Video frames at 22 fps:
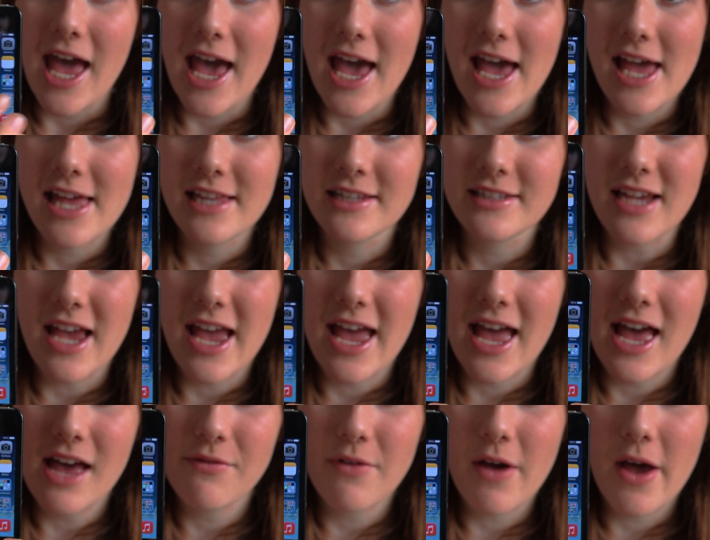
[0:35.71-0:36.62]
and I
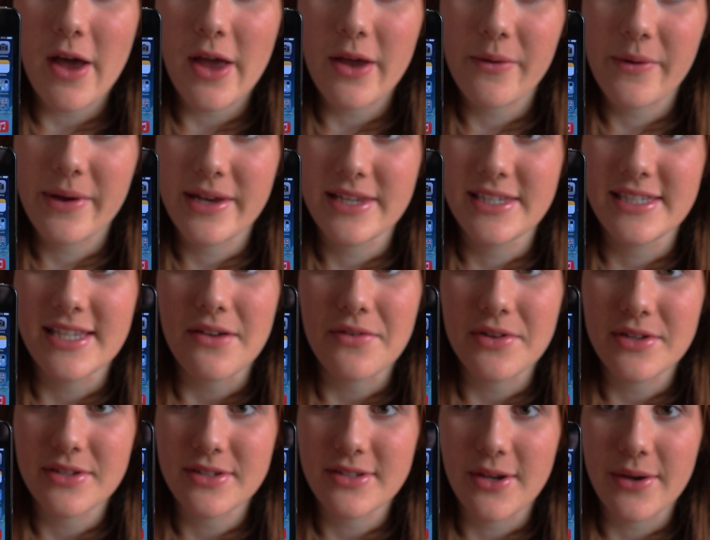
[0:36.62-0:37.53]
have iOS
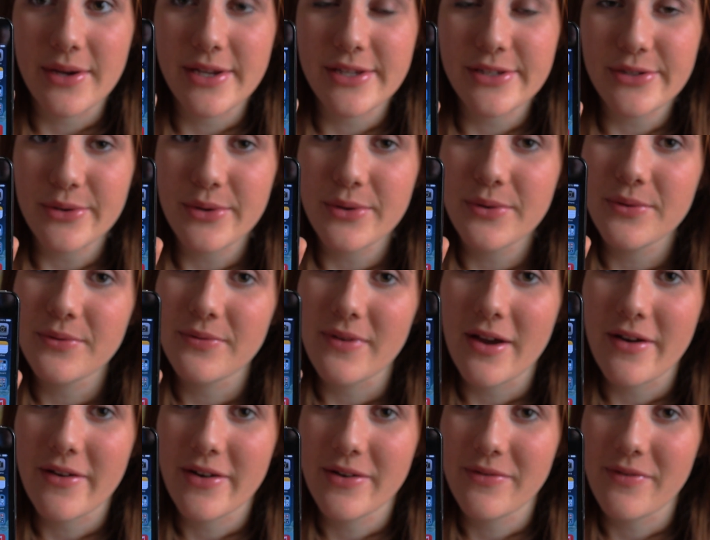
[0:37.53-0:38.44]
7, so it's all
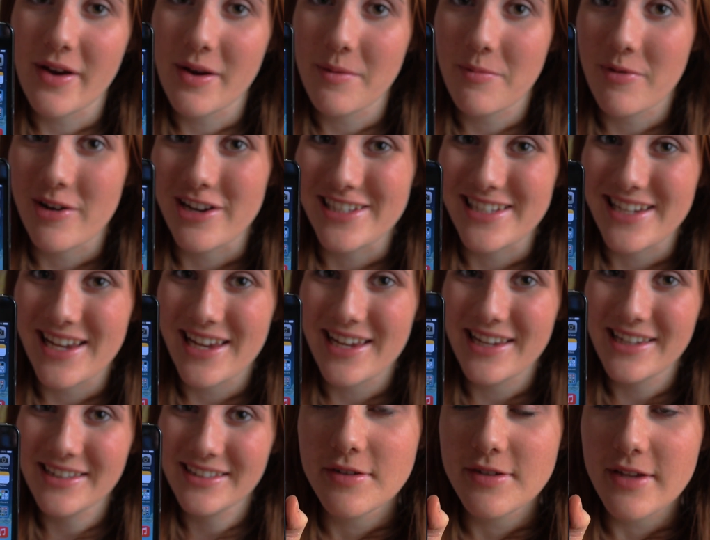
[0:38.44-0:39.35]
very, very pretty.